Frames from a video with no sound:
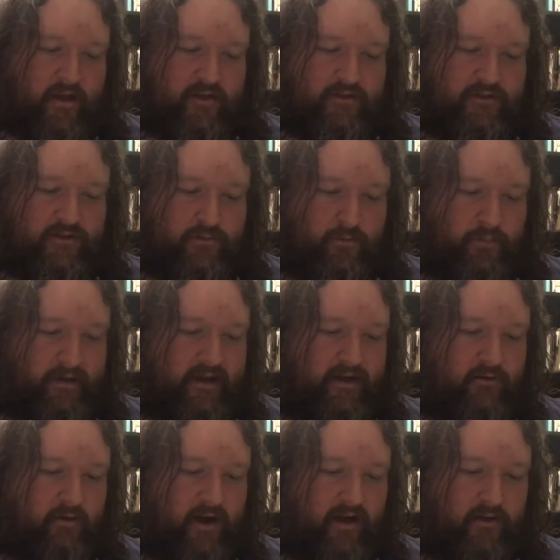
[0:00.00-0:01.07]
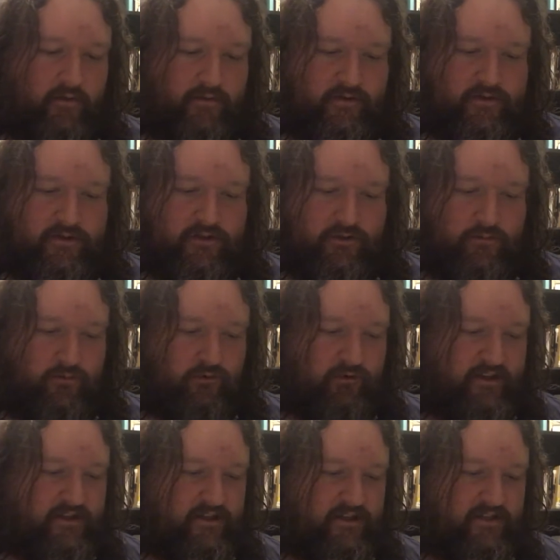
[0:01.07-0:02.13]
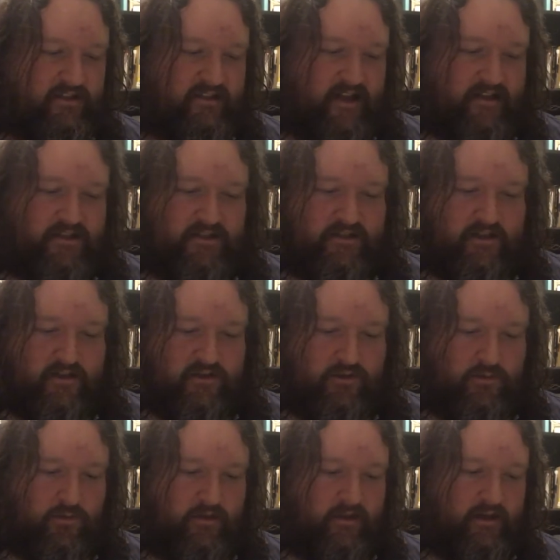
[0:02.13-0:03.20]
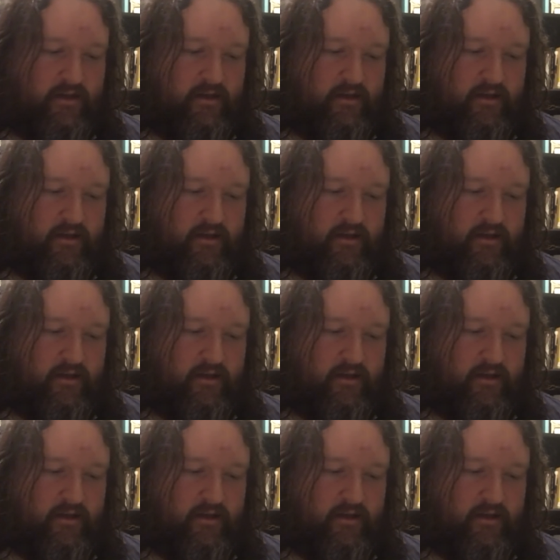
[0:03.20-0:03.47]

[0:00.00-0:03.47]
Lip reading: Somebody growls, some creature snatches at something.